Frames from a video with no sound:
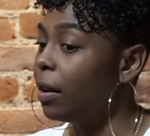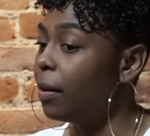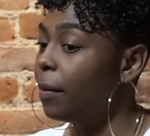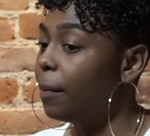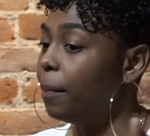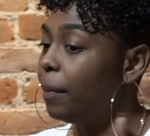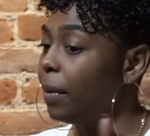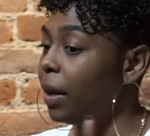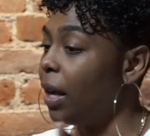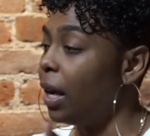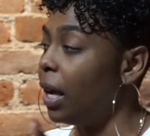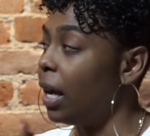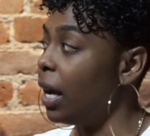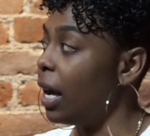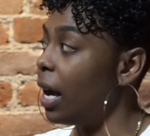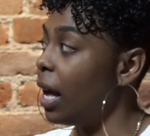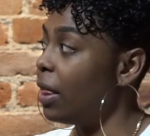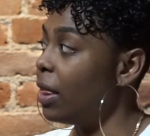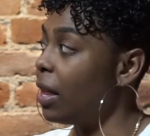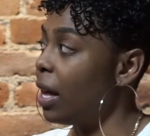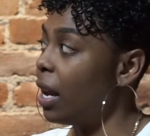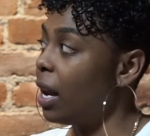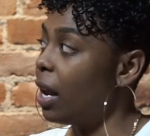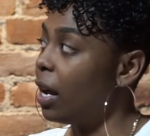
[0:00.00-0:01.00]
me,
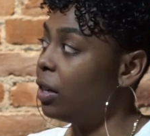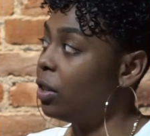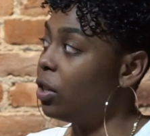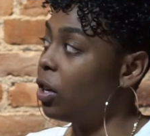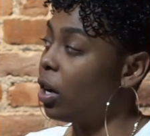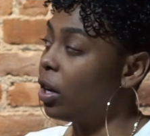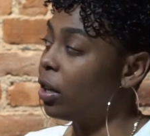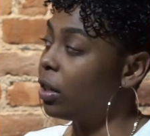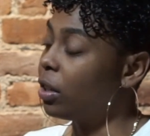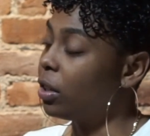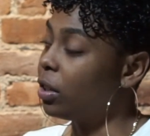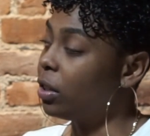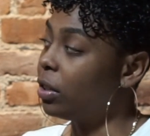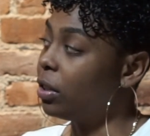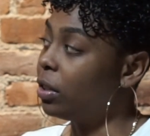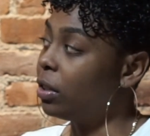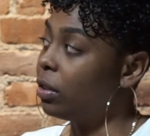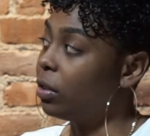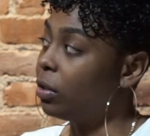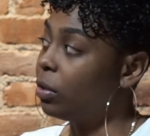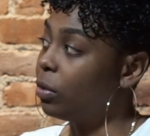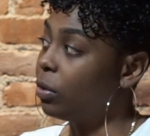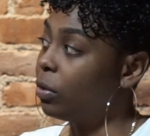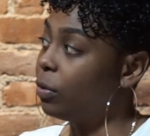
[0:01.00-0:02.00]
and then a darker
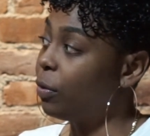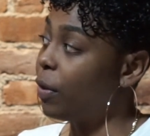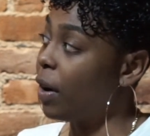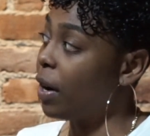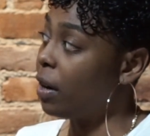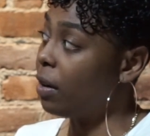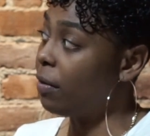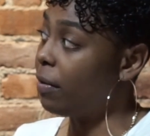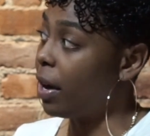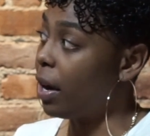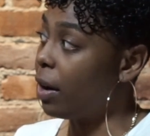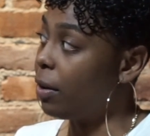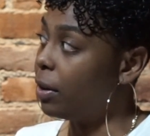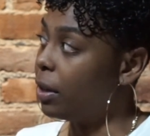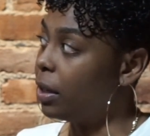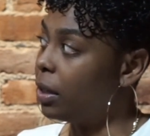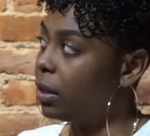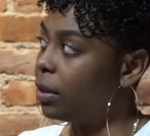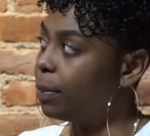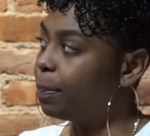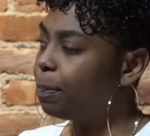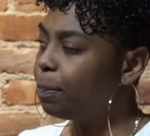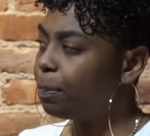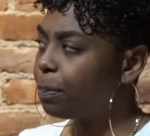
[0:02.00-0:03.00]
friend of ours.